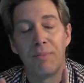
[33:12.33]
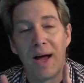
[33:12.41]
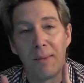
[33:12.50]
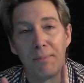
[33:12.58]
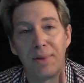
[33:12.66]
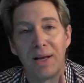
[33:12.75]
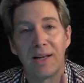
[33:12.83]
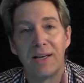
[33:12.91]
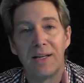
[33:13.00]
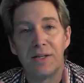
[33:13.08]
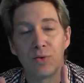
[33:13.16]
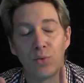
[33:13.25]
My
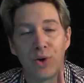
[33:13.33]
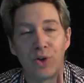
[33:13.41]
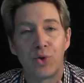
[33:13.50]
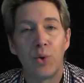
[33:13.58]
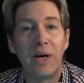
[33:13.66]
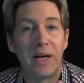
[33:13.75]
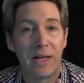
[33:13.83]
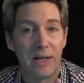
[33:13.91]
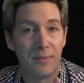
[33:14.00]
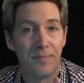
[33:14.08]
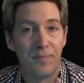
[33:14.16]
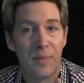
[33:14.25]
abilities retreated.